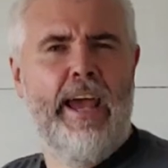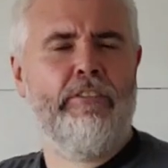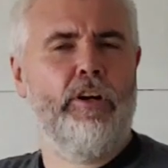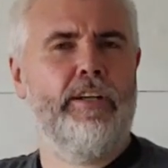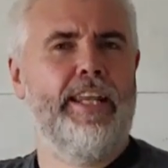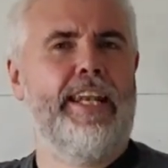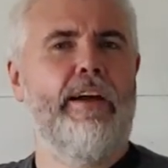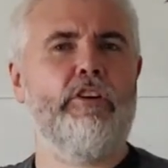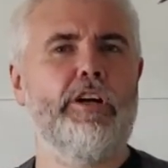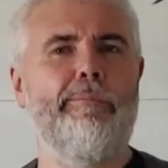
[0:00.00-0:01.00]
never they'd
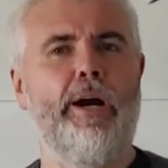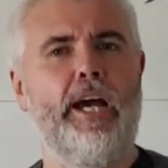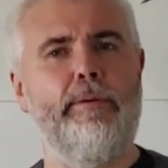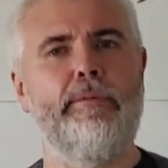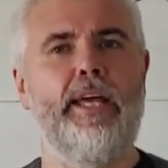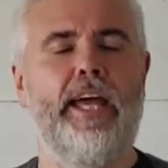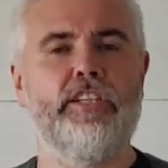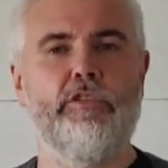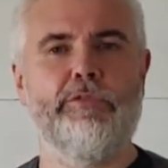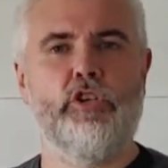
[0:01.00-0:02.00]
never combine
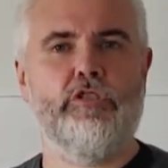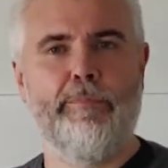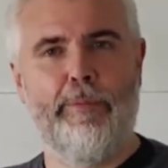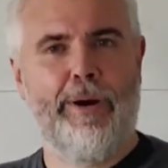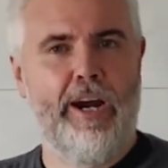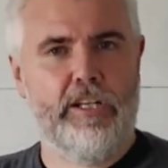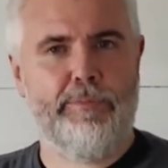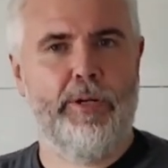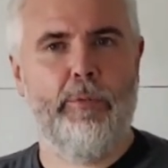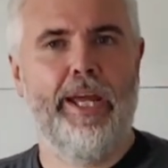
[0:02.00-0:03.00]
uh, substitution by
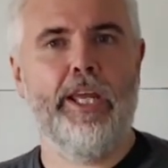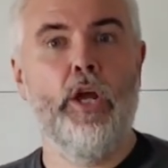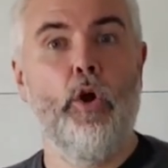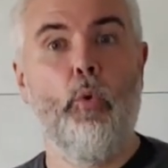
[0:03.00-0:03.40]
parts, by the way,